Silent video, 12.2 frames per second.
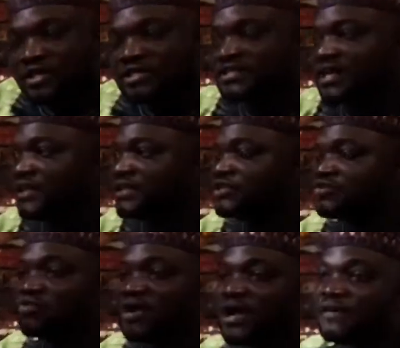challenge
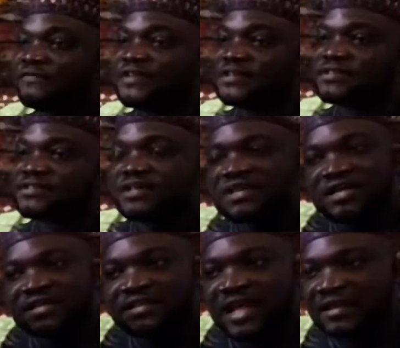we have is
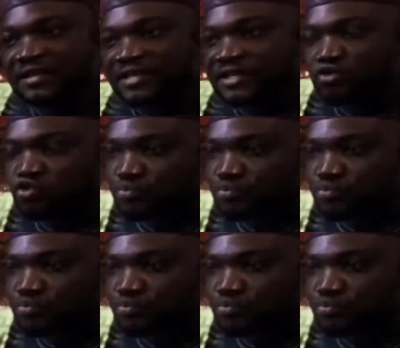that little